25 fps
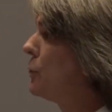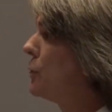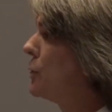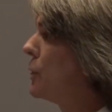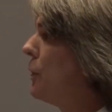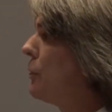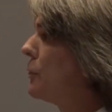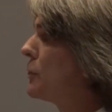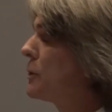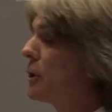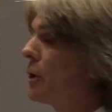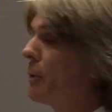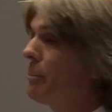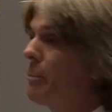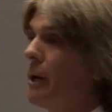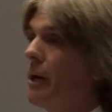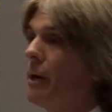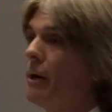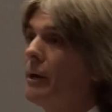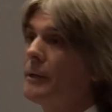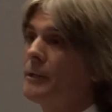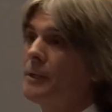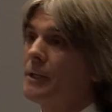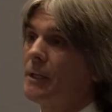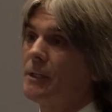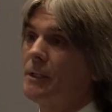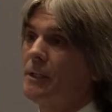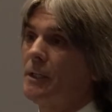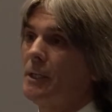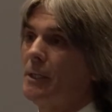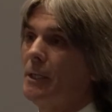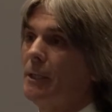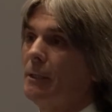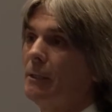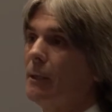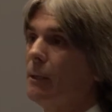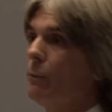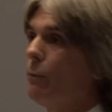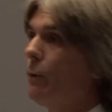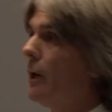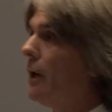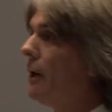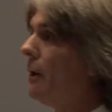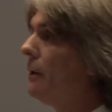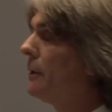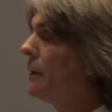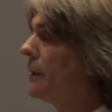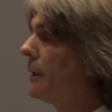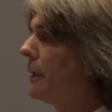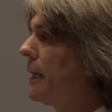who chose their parents exceedingly
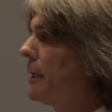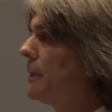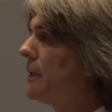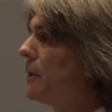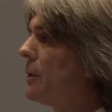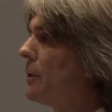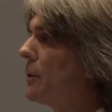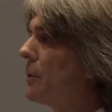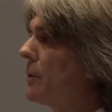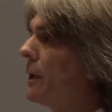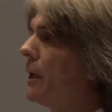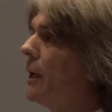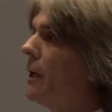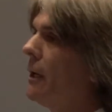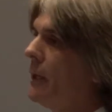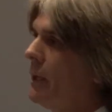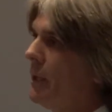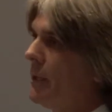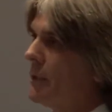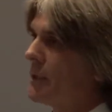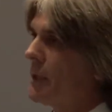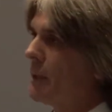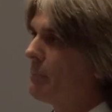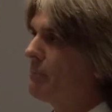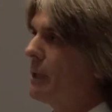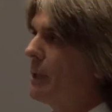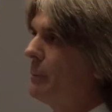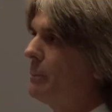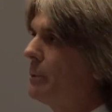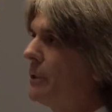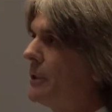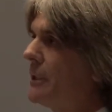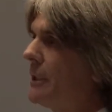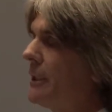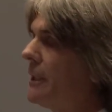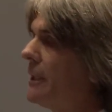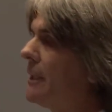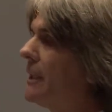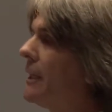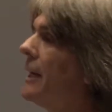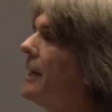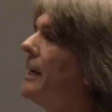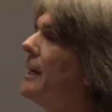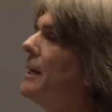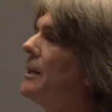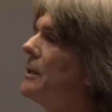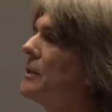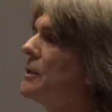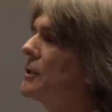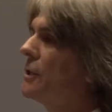well, and I know some people did,
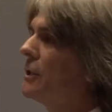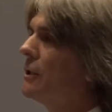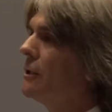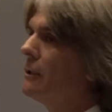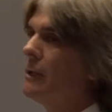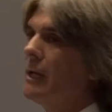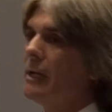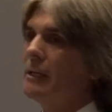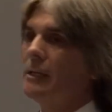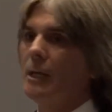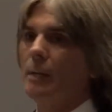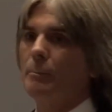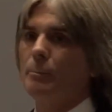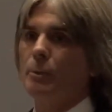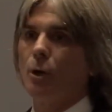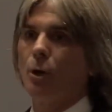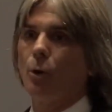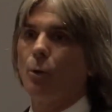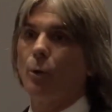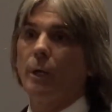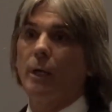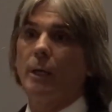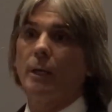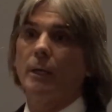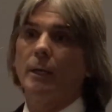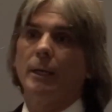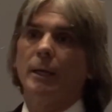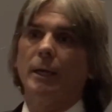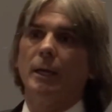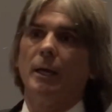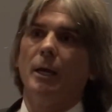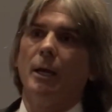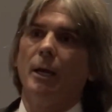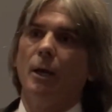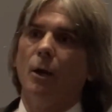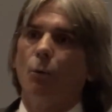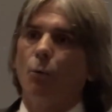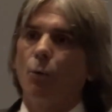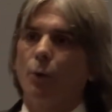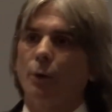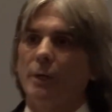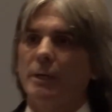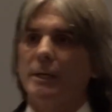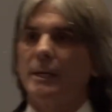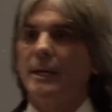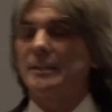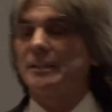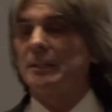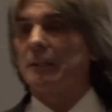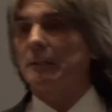still end up
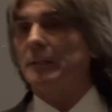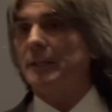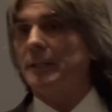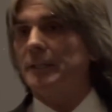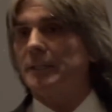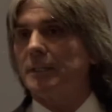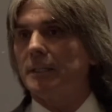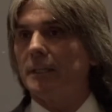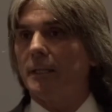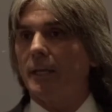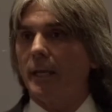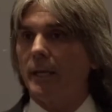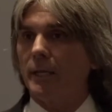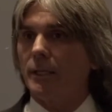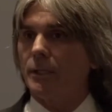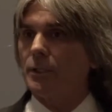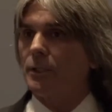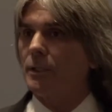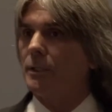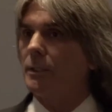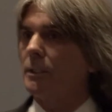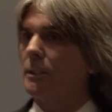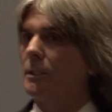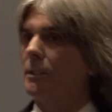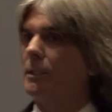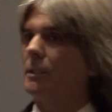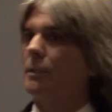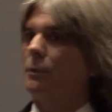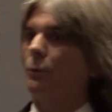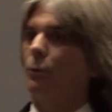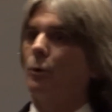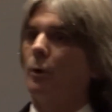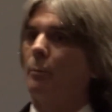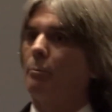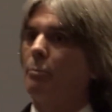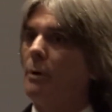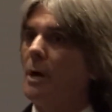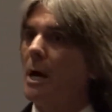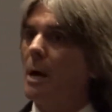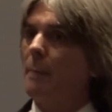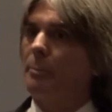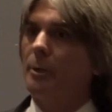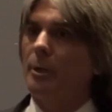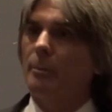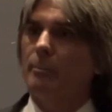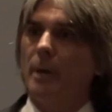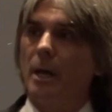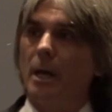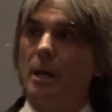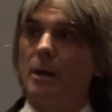working as a leasing agent or a
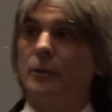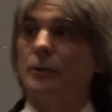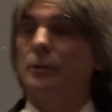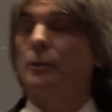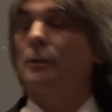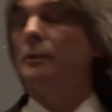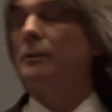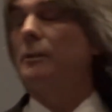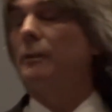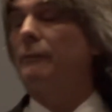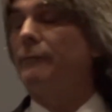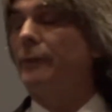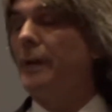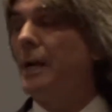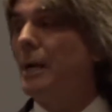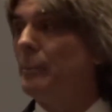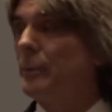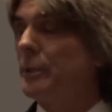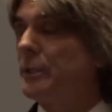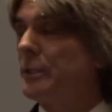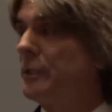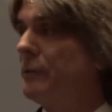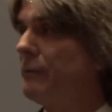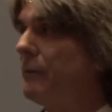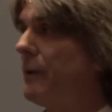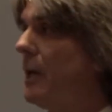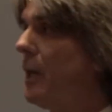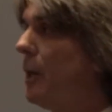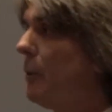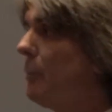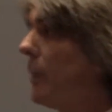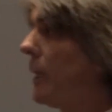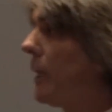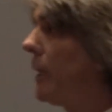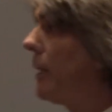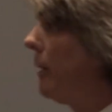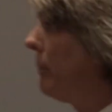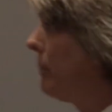property manager in their family's development